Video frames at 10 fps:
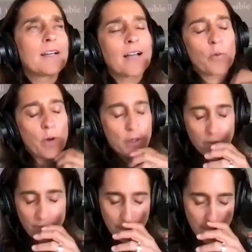I wonder
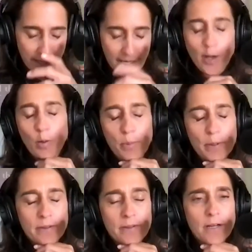if it might help
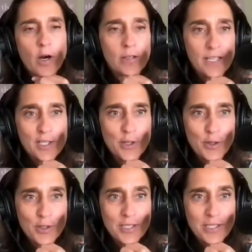our
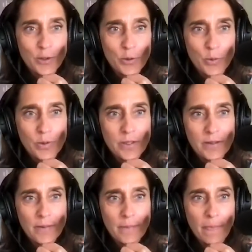listeners to
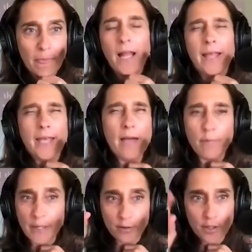like have a
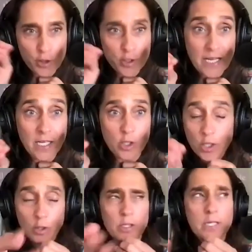better understanding
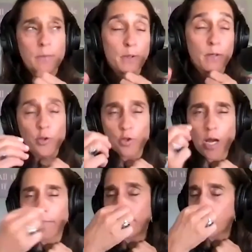too. You did a beautiful
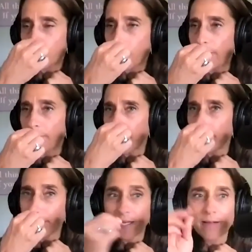job of describing it,
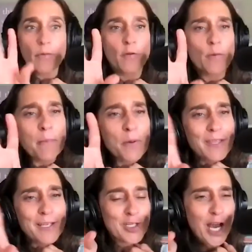but remember
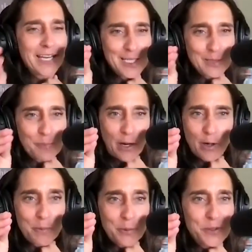the Chinese
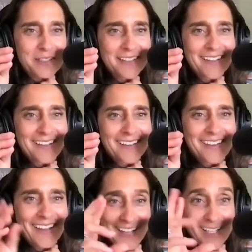parable
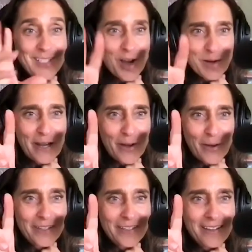that they talk about?